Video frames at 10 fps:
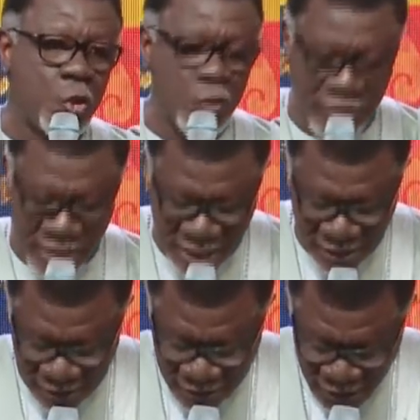
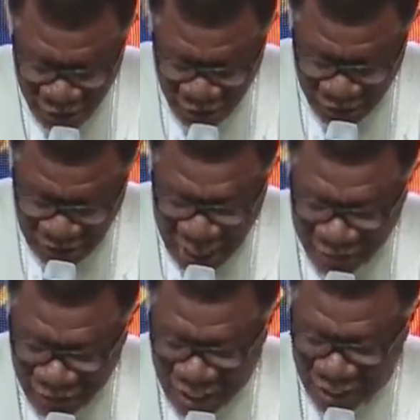choosing
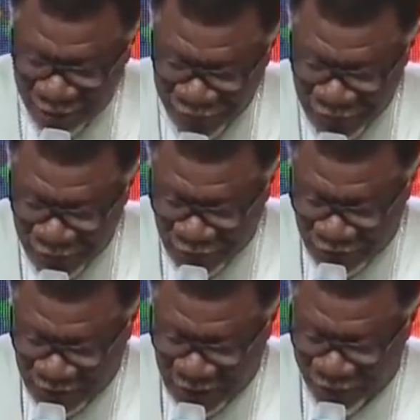rather
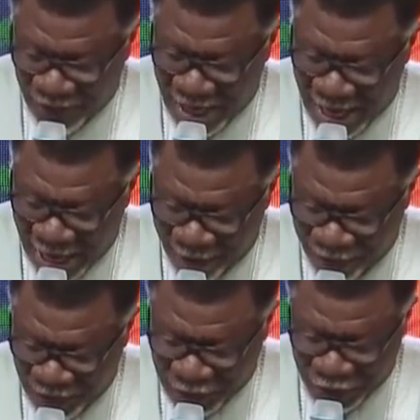to suffer
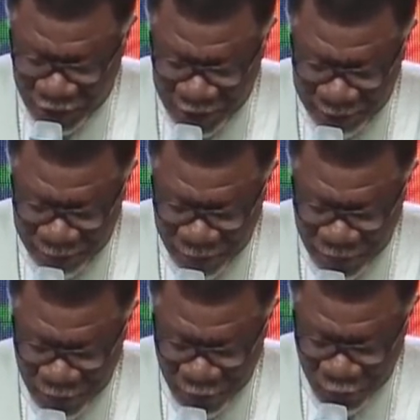
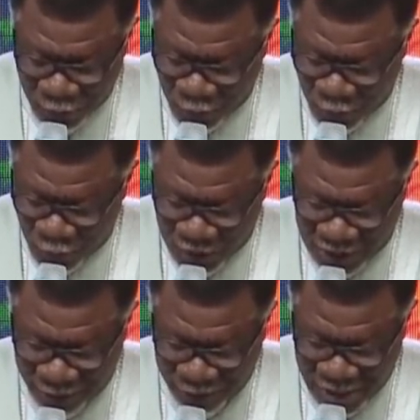affliction
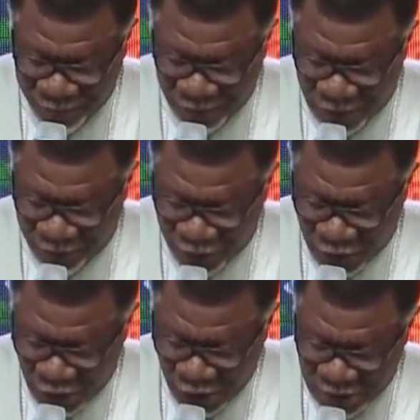with the people
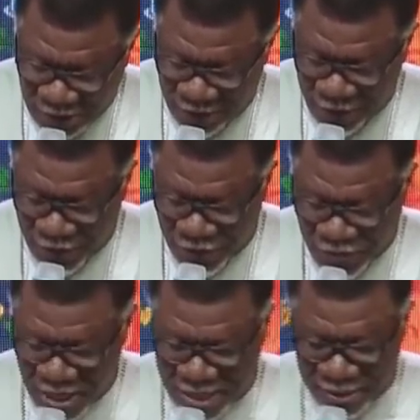of God
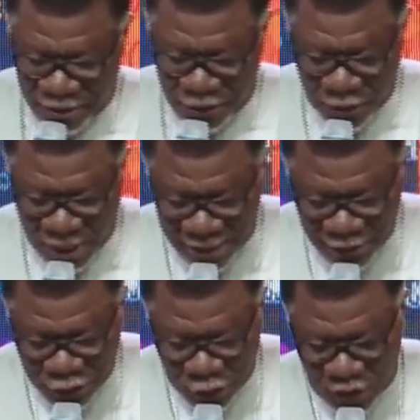than to
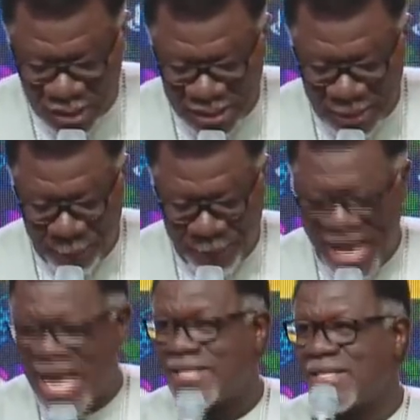enjoy the
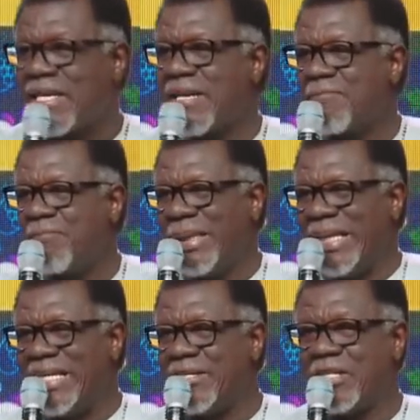passing
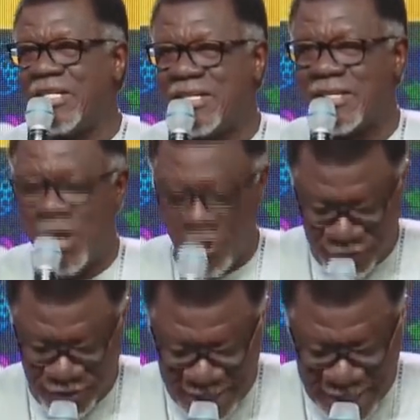pleasures
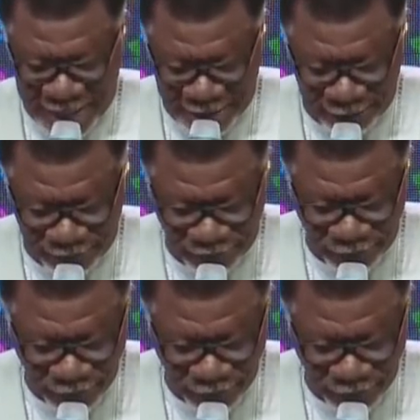of sin,